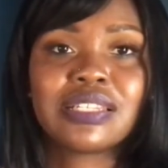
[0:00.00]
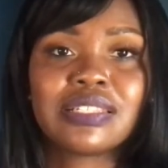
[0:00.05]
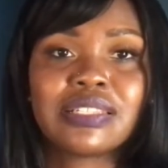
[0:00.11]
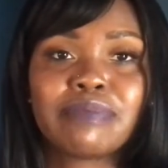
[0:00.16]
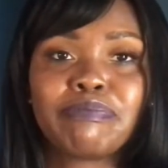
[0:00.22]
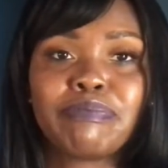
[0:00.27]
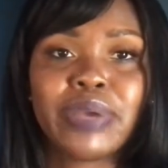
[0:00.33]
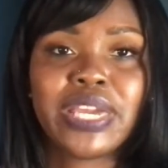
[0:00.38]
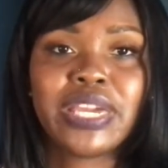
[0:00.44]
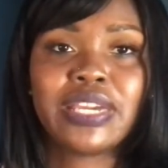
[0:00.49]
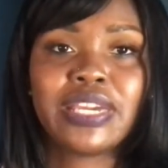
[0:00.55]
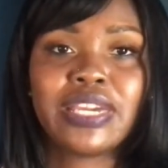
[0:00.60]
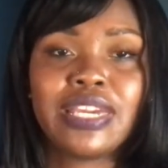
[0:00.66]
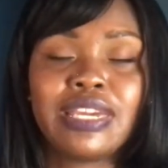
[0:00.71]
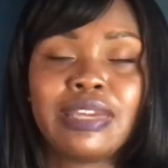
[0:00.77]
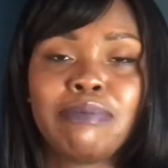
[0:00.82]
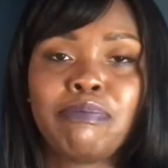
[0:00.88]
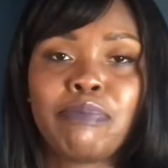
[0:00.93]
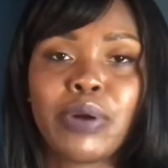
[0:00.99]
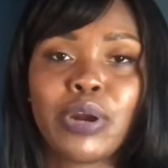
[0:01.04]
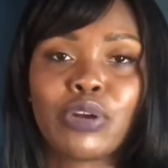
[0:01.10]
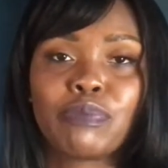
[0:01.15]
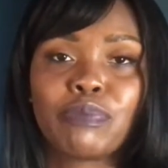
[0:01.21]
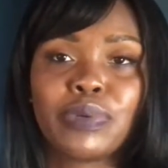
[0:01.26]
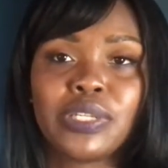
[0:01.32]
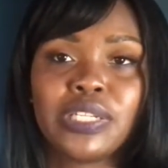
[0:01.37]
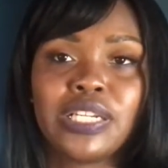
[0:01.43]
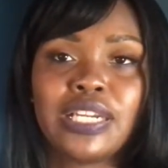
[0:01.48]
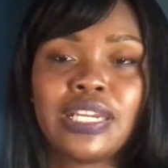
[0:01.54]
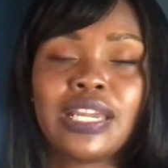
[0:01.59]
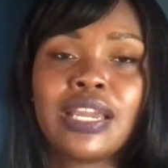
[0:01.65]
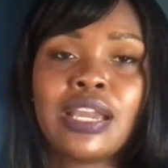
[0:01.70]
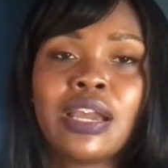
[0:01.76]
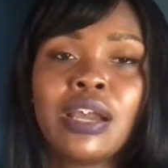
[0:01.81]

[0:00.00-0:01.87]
It's a pinky purpley,